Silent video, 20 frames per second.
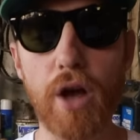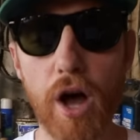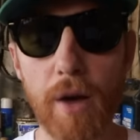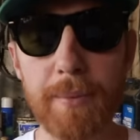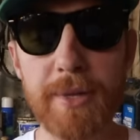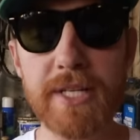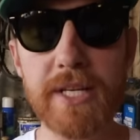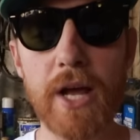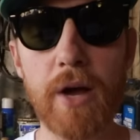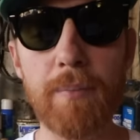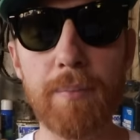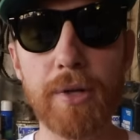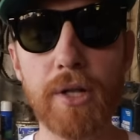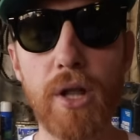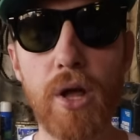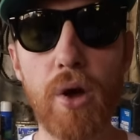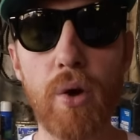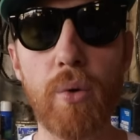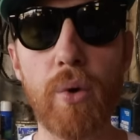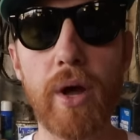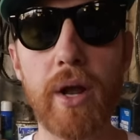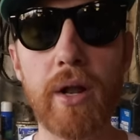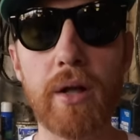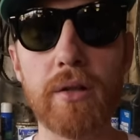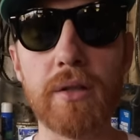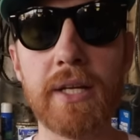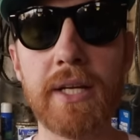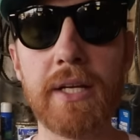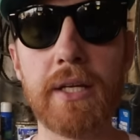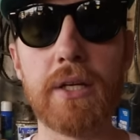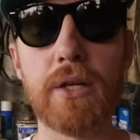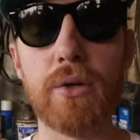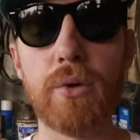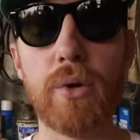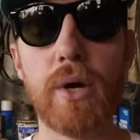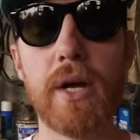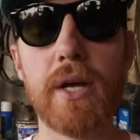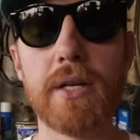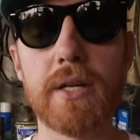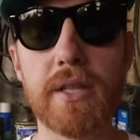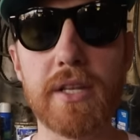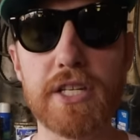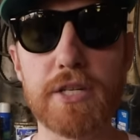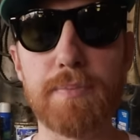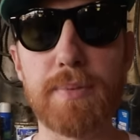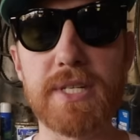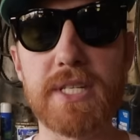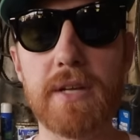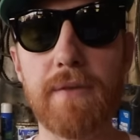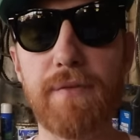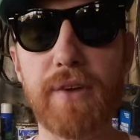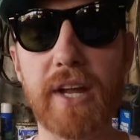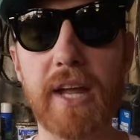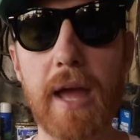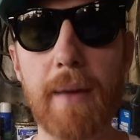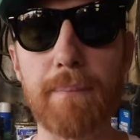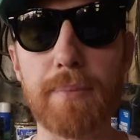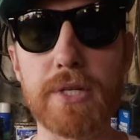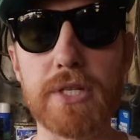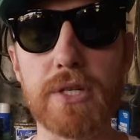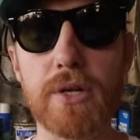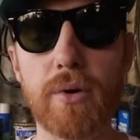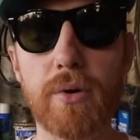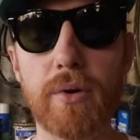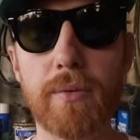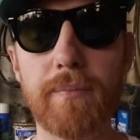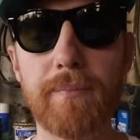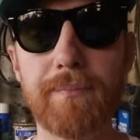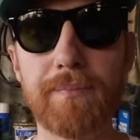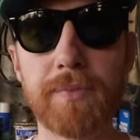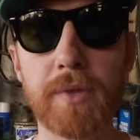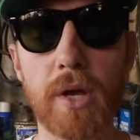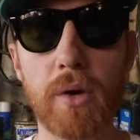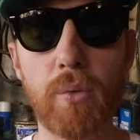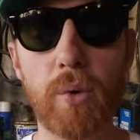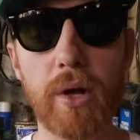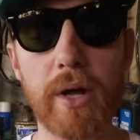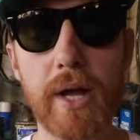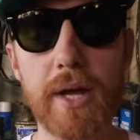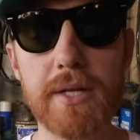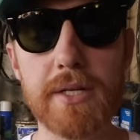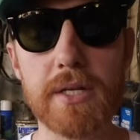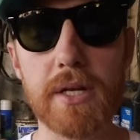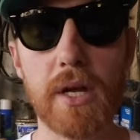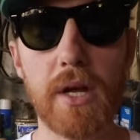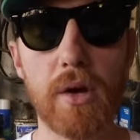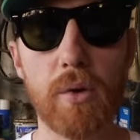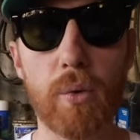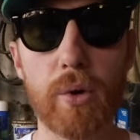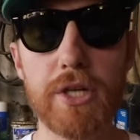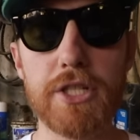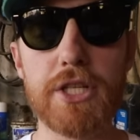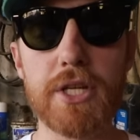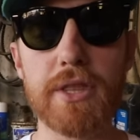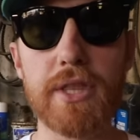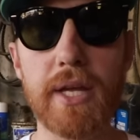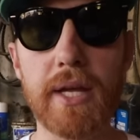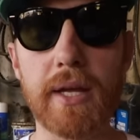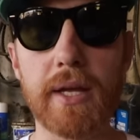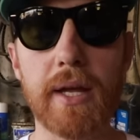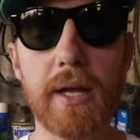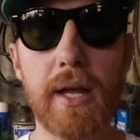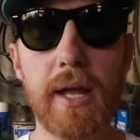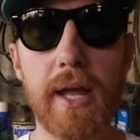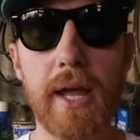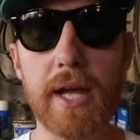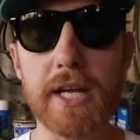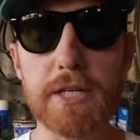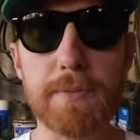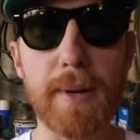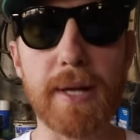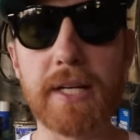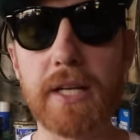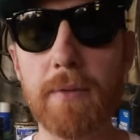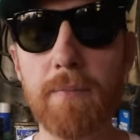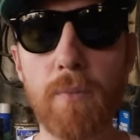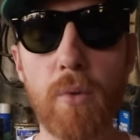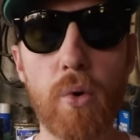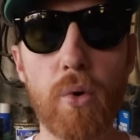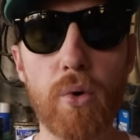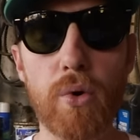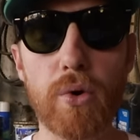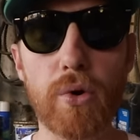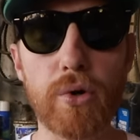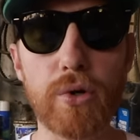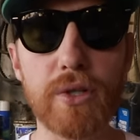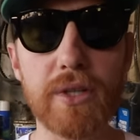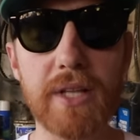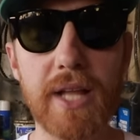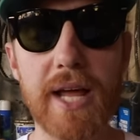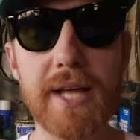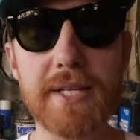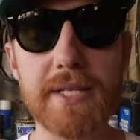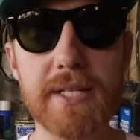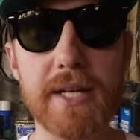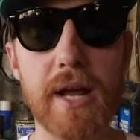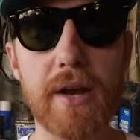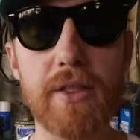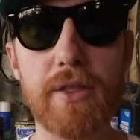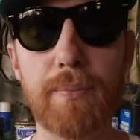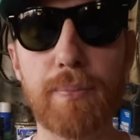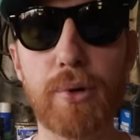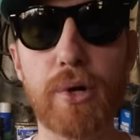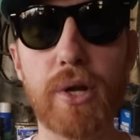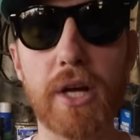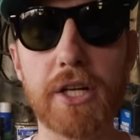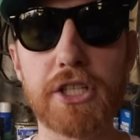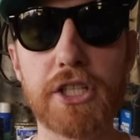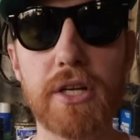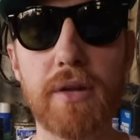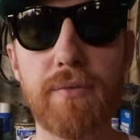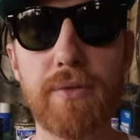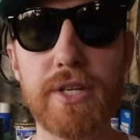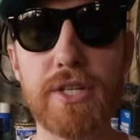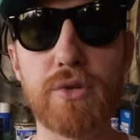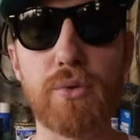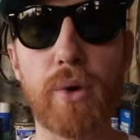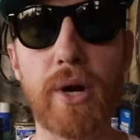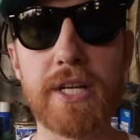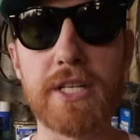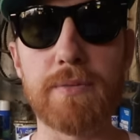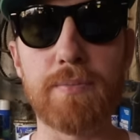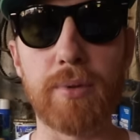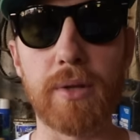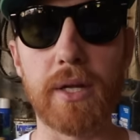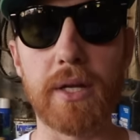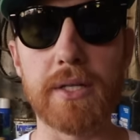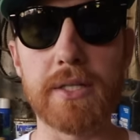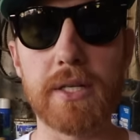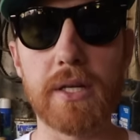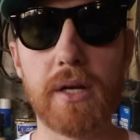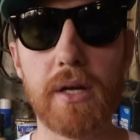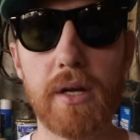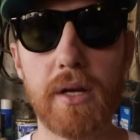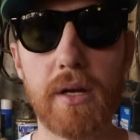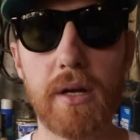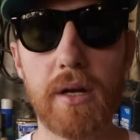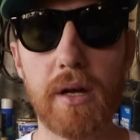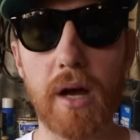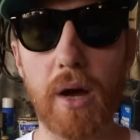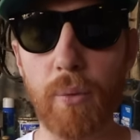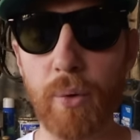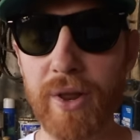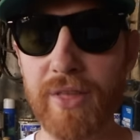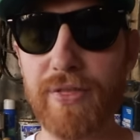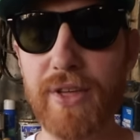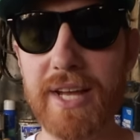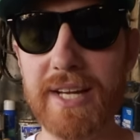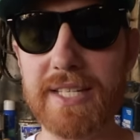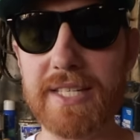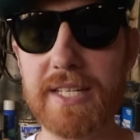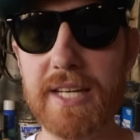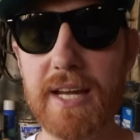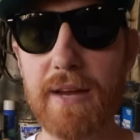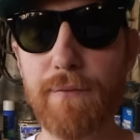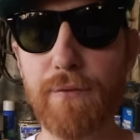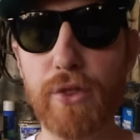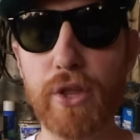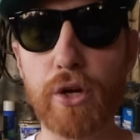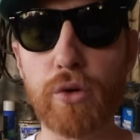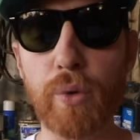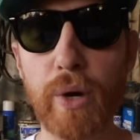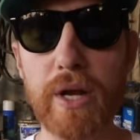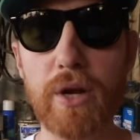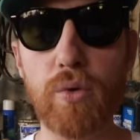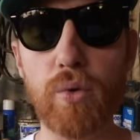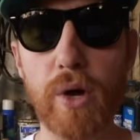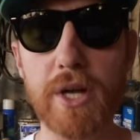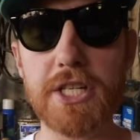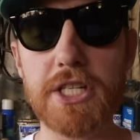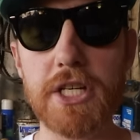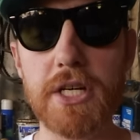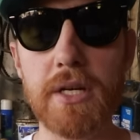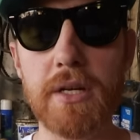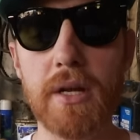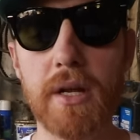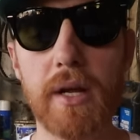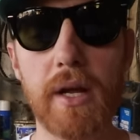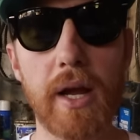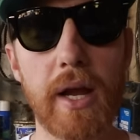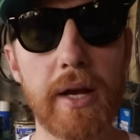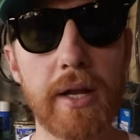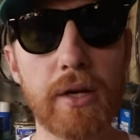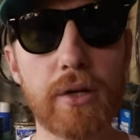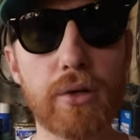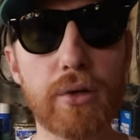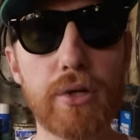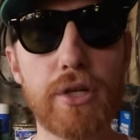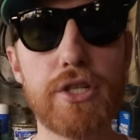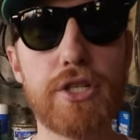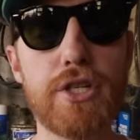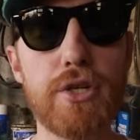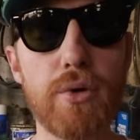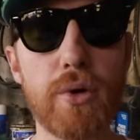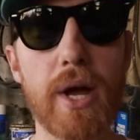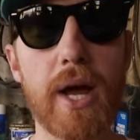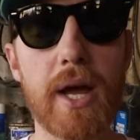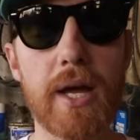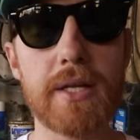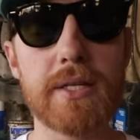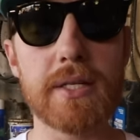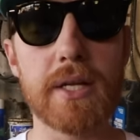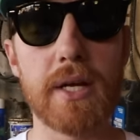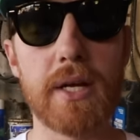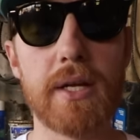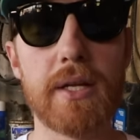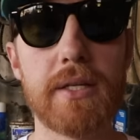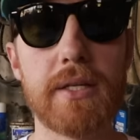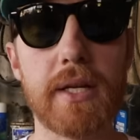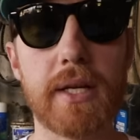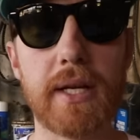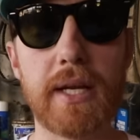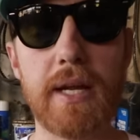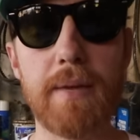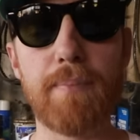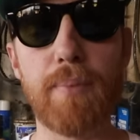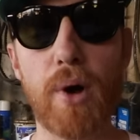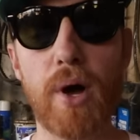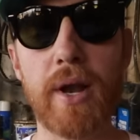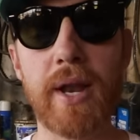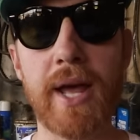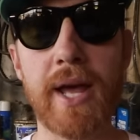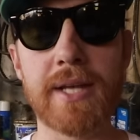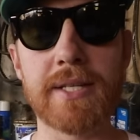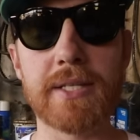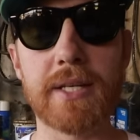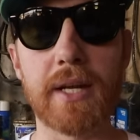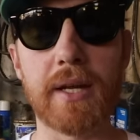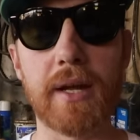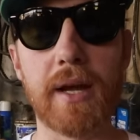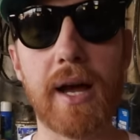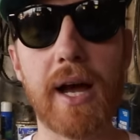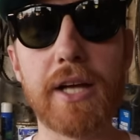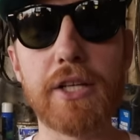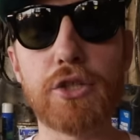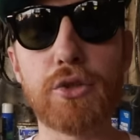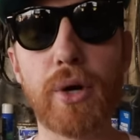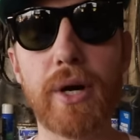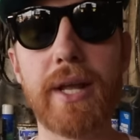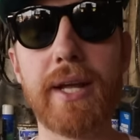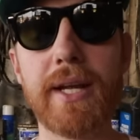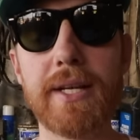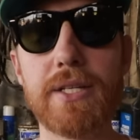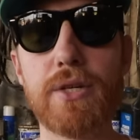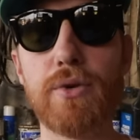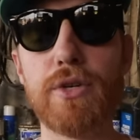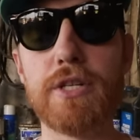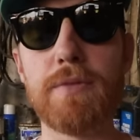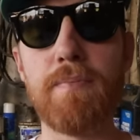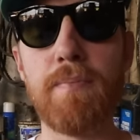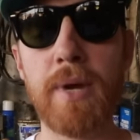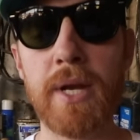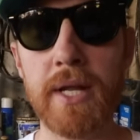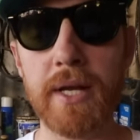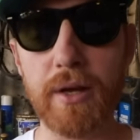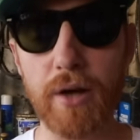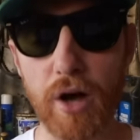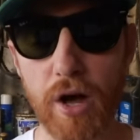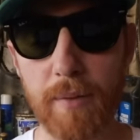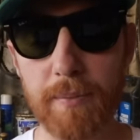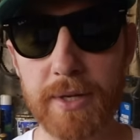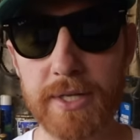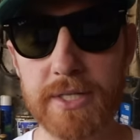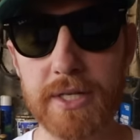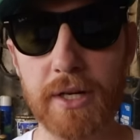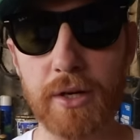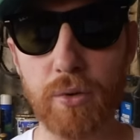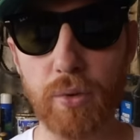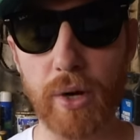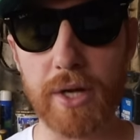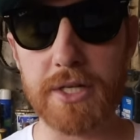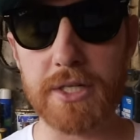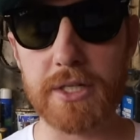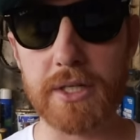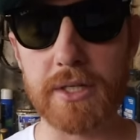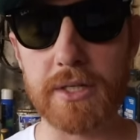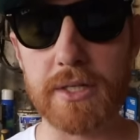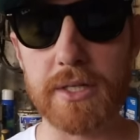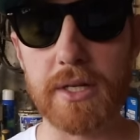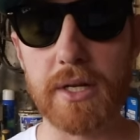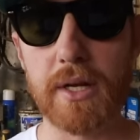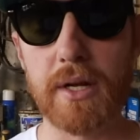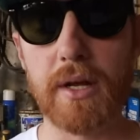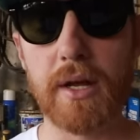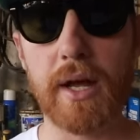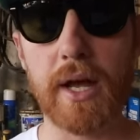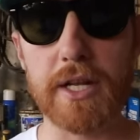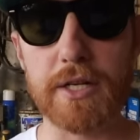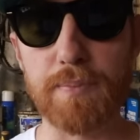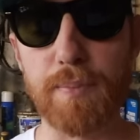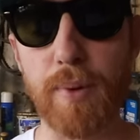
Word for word: comment down below and I'll link you to the specific episode. Well guys, what did you think? Expecting more or less out of the production of these rice plants? I want to thank Steve for the great question and encourage you guys to keep on asking. I try to get to as many comments and questions as